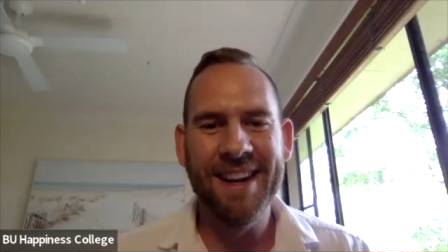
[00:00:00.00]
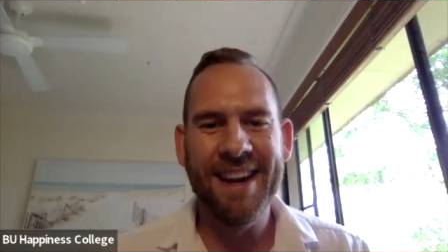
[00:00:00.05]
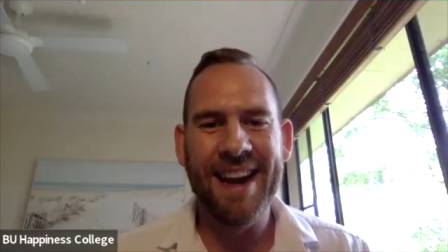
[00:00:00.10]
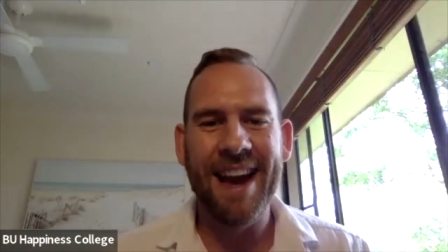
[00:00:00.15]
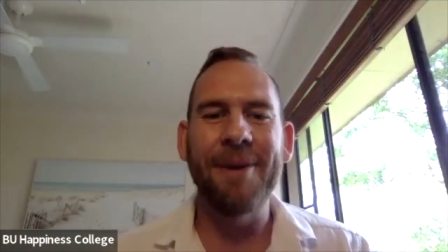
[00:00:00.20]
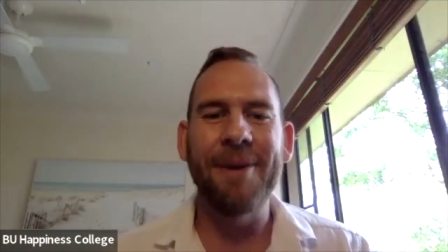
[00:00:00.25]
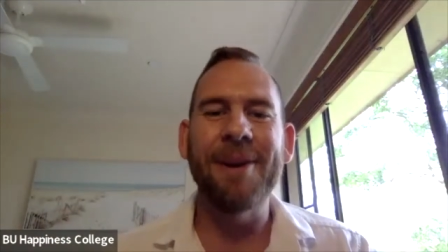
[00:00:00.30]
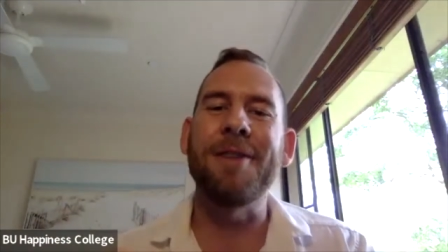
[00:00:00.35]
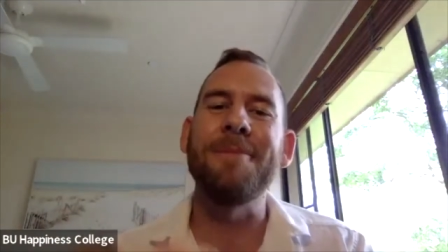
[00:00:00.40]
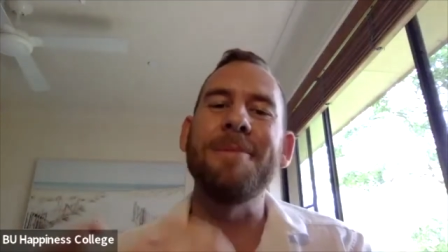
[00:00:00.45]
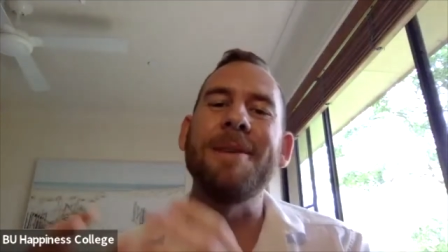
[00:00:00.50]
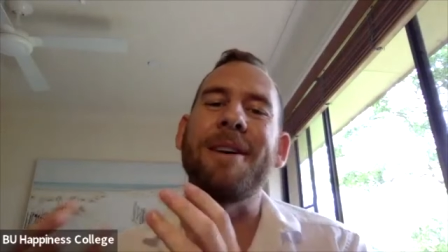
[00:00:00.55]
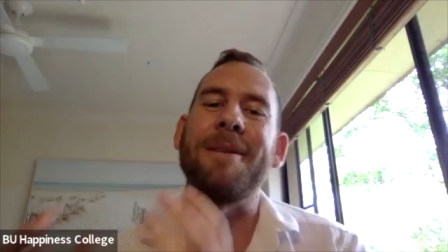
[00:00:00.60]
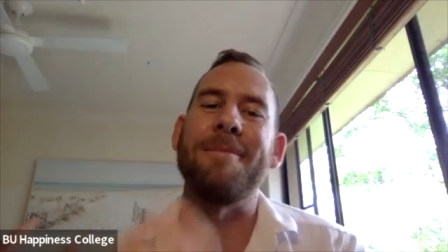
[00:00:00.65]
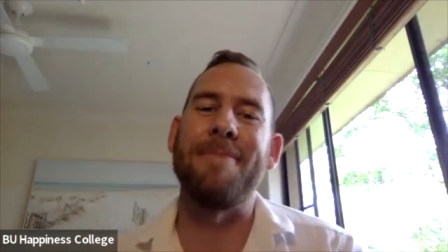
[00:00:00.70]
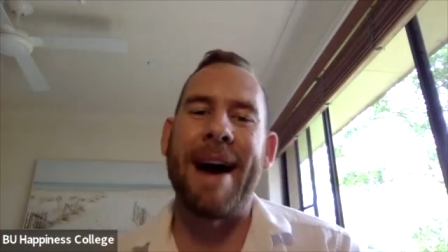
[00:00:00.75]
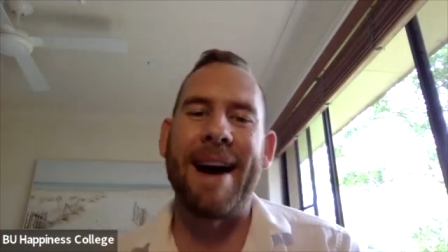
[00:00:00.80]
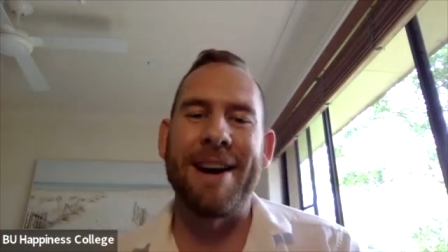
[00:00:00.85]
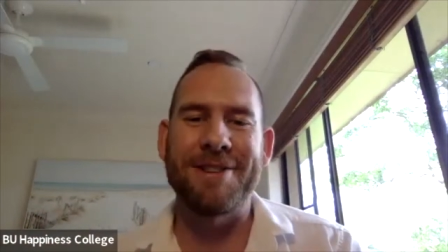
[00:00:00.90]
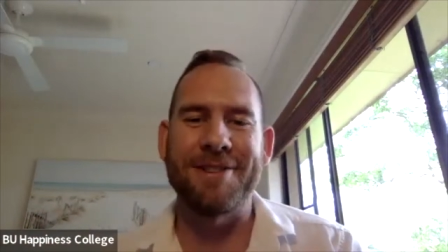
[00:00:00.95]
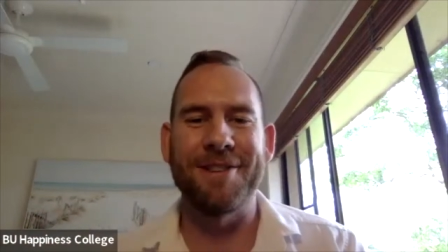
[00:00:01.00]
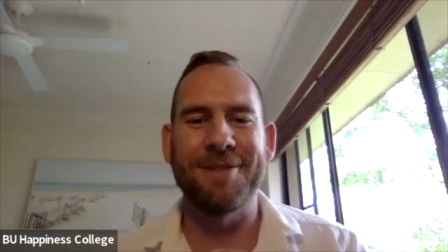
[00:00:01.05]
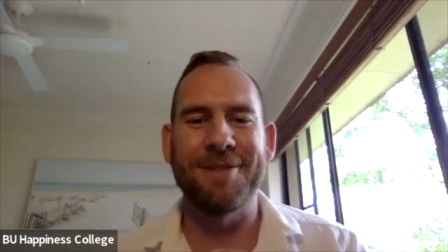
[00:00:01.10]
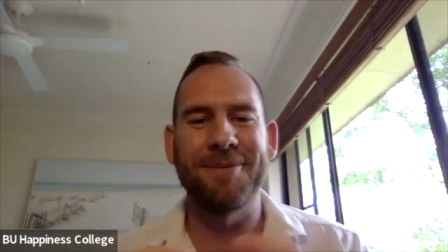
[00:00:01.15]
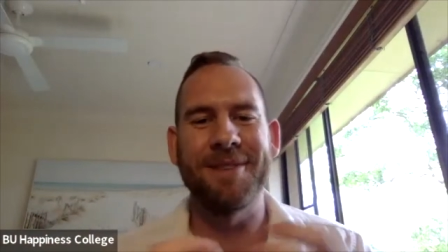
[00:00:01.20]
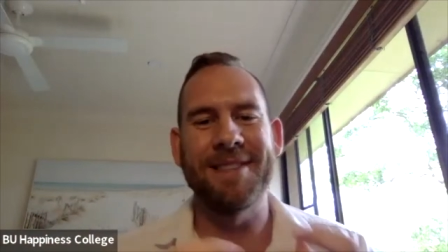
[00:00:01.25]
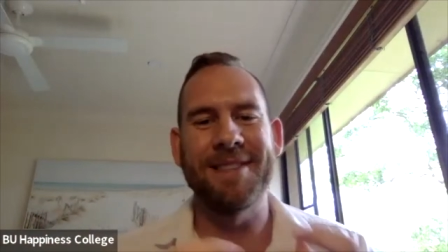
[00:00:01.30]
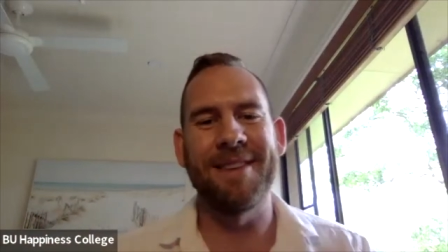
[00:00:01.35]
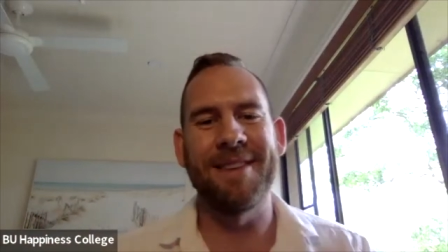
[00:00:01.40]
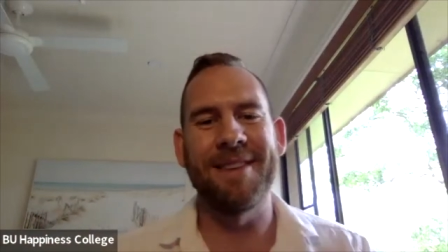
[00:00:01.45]
How are we going to be compassionate
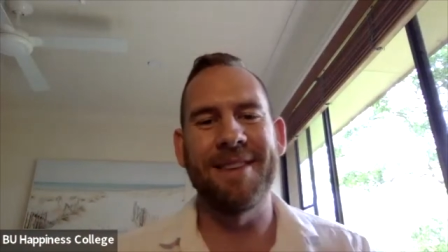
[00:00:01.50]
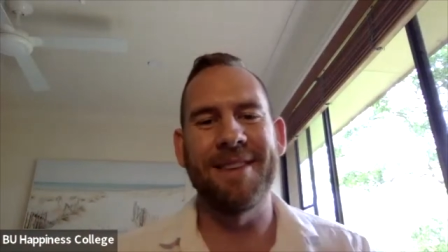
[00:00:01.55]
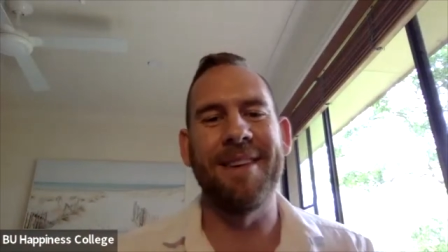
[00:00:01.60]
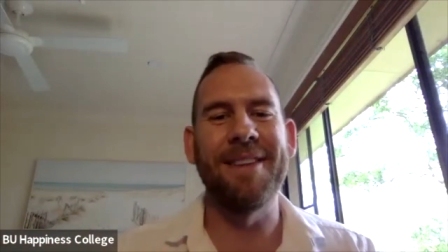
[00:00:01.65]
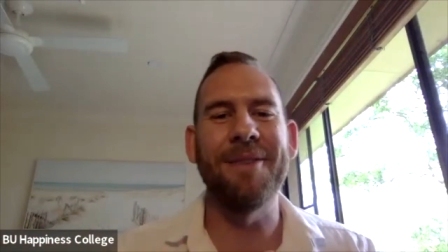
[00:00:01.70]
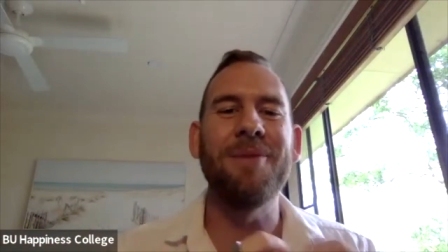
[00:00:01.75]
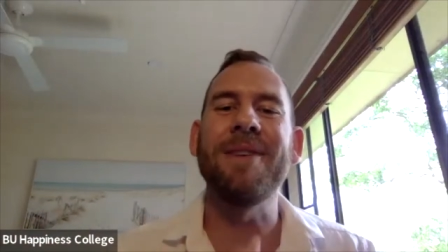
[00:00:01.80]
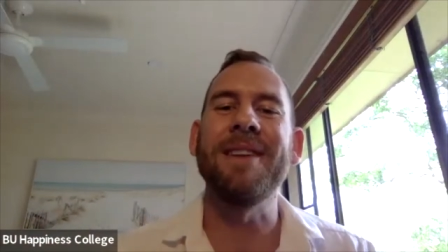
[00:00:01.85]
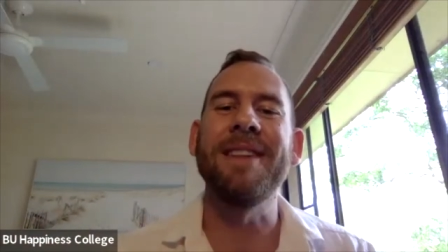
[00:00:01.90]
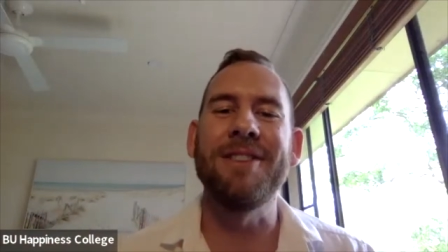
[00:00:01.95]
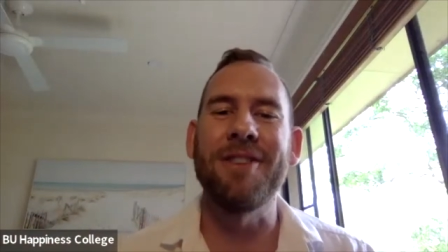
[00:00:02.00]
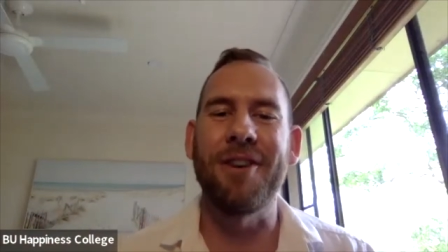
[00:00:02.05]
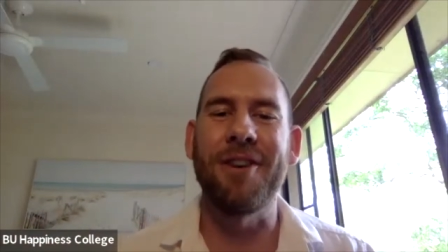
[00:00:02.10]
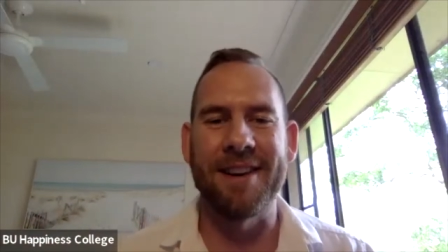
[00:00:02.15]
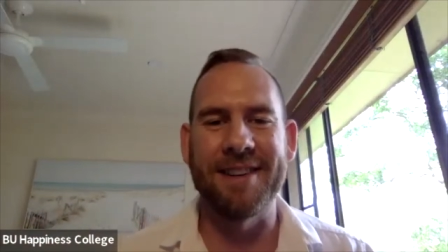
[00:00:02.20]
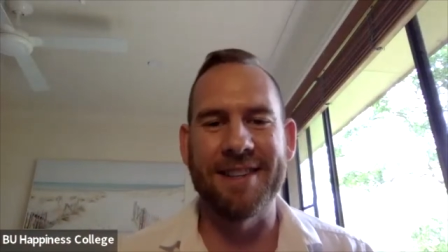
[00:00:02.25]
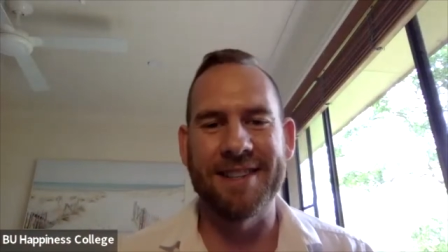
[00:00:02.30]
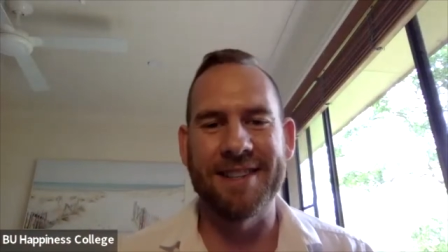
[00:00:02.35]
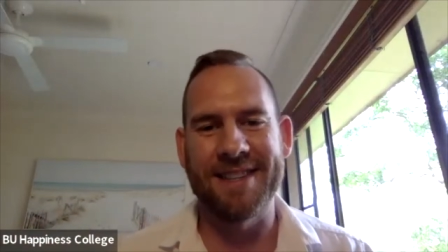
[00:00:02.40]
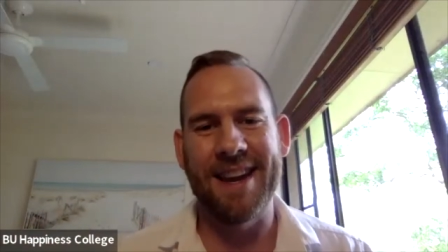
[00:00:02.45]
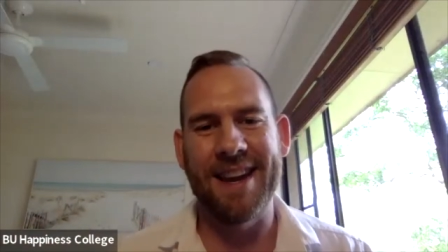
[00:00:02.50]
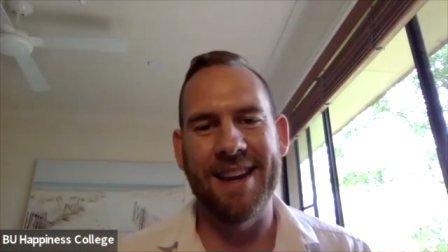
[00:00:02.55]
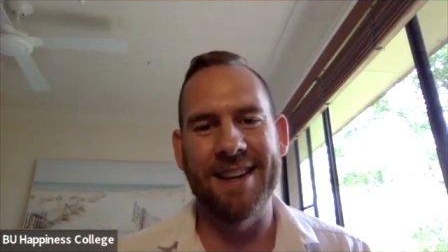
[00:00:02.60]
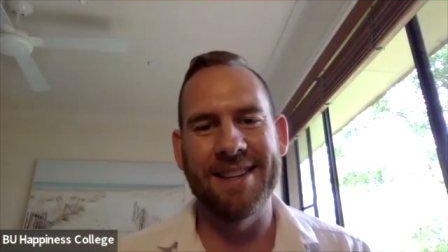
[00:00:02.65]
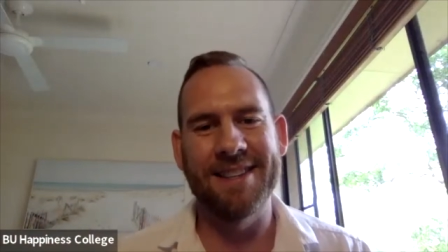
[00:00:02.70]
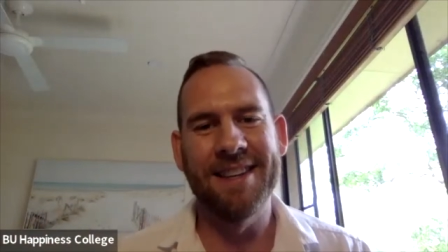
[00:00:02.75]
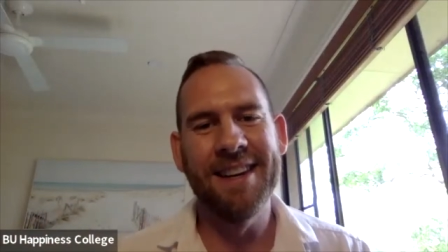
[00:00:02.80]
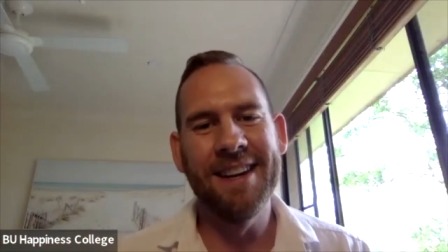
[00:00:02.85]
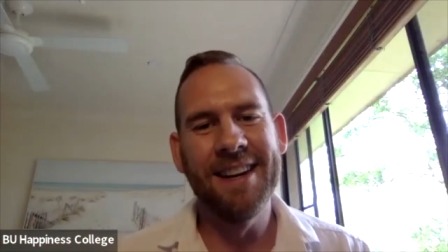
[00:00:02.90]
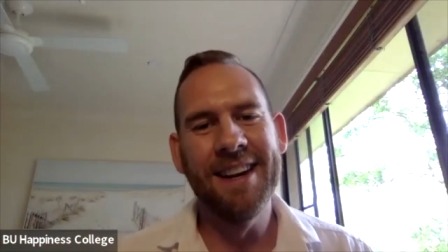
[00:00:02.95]
towards someone that we really don't understand?